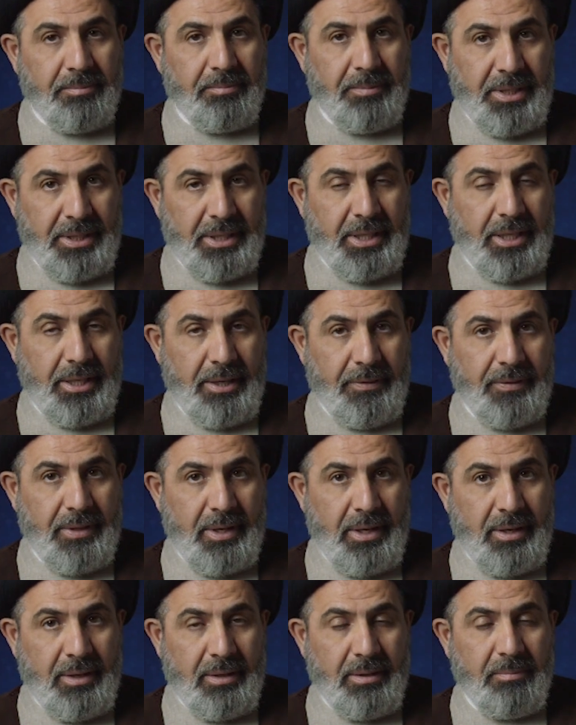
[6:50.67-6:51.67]
meaning in
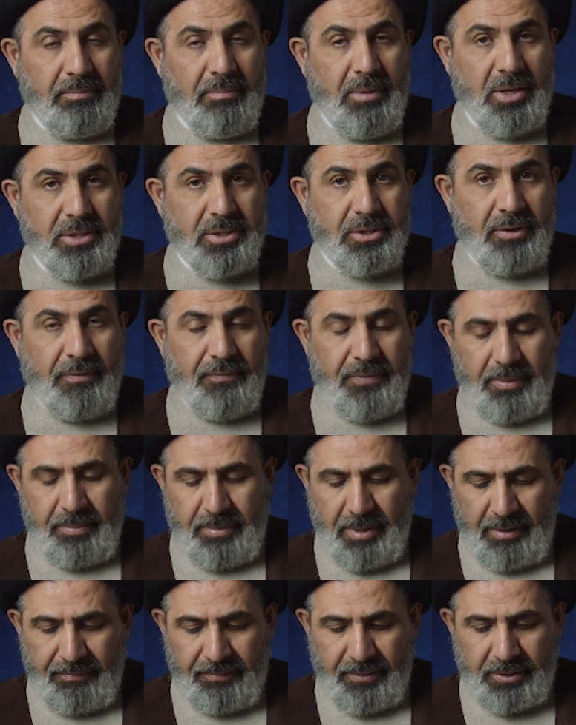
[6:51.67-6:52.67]
the mosque of the
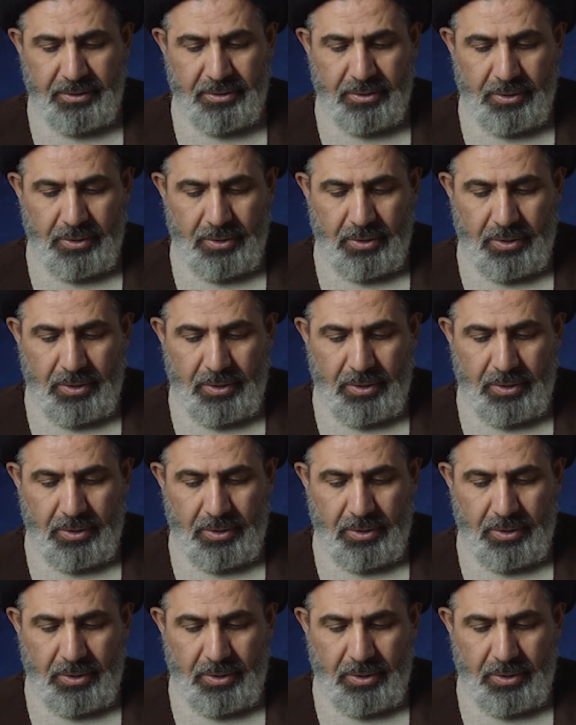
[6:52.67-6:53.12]
Prophet,